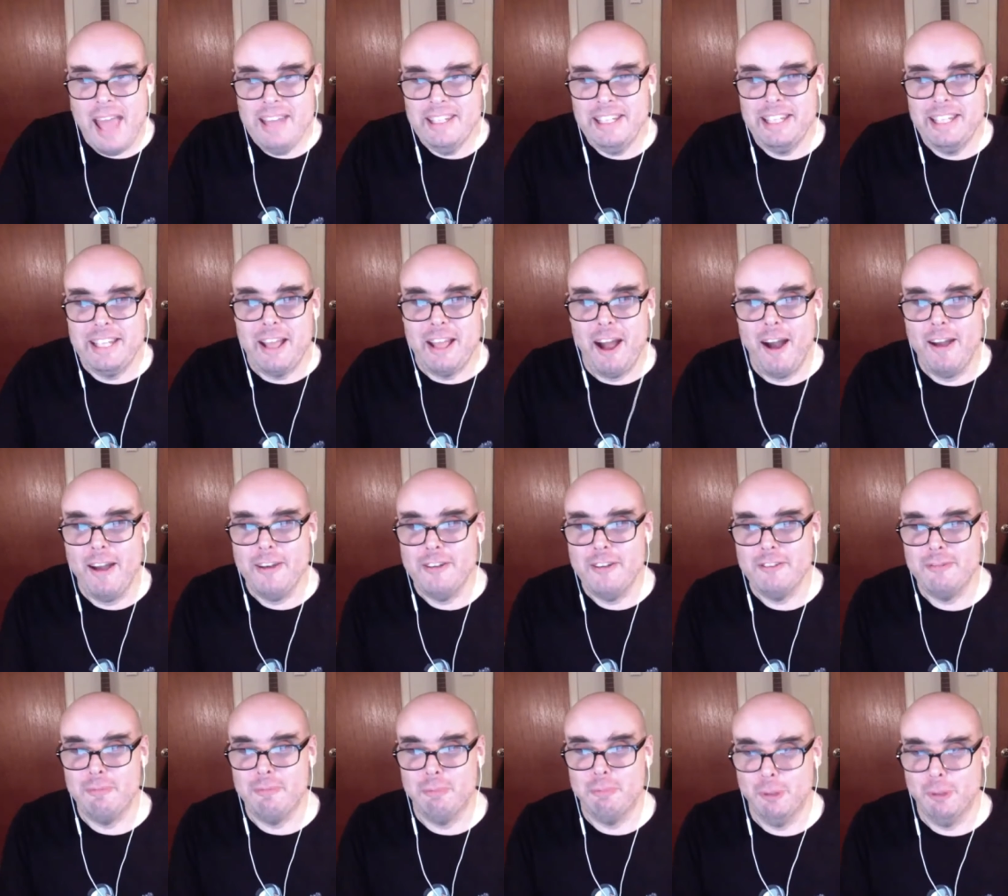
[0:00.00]
he kind
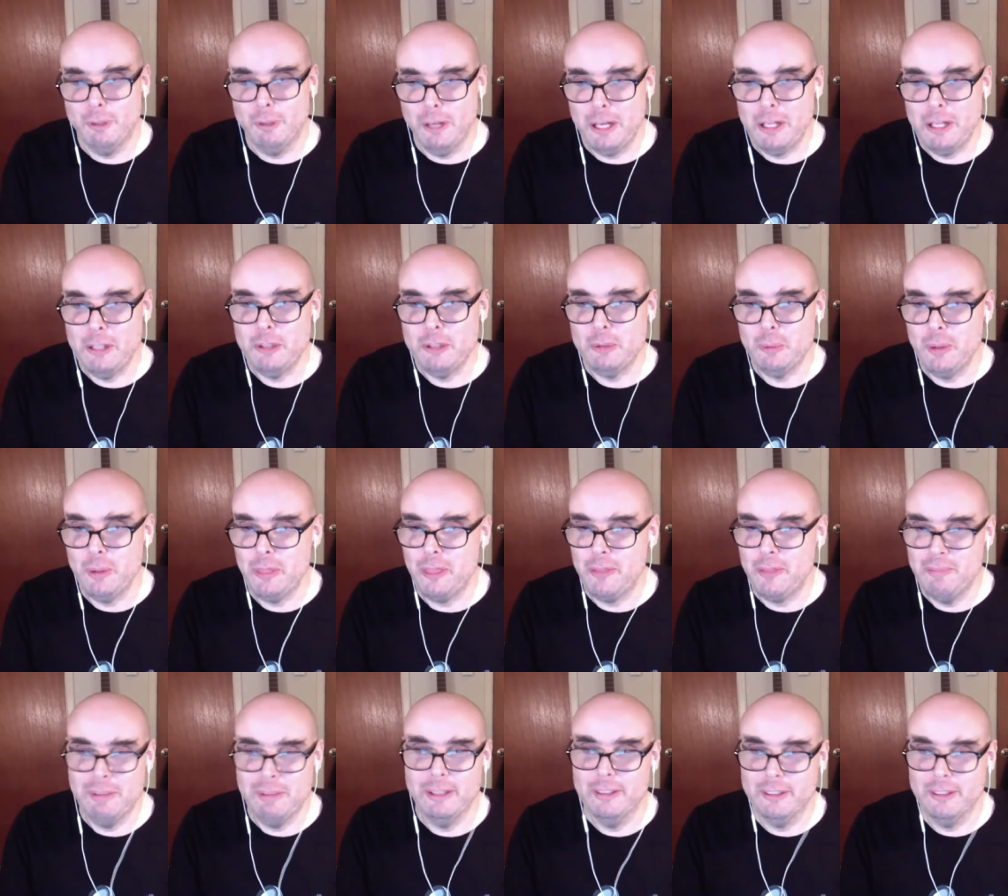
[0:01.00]
of plays with the
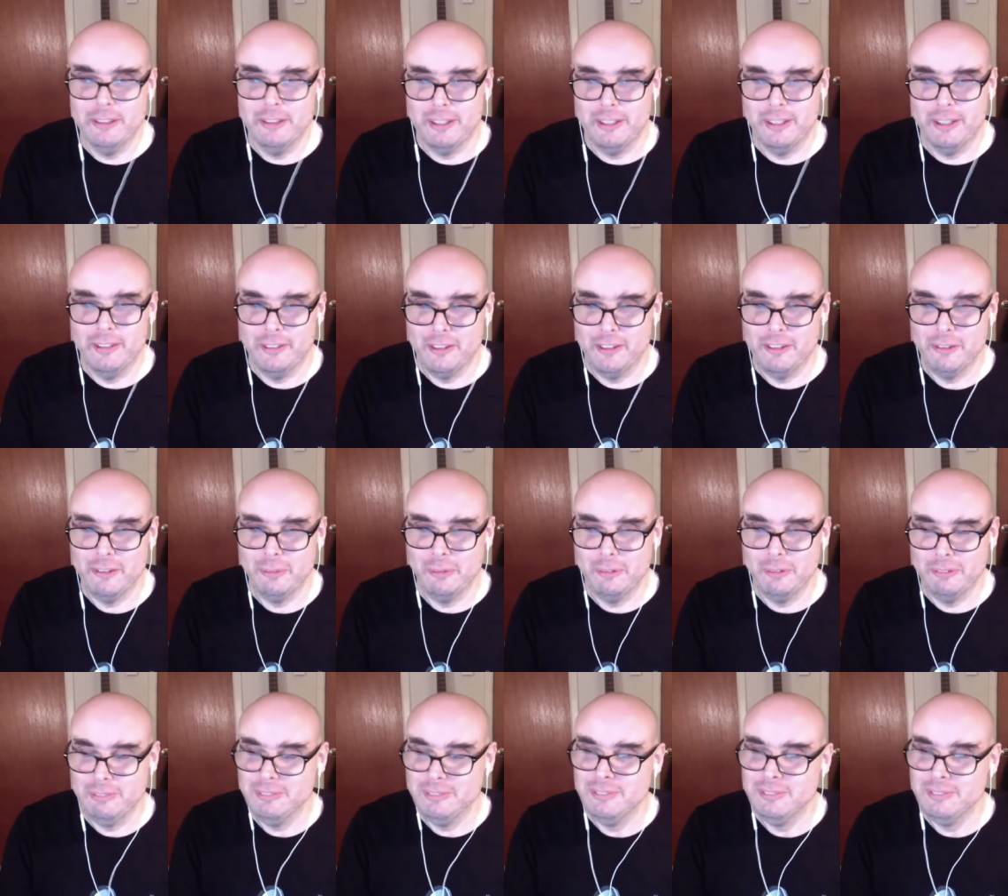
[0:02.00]
melody on this one.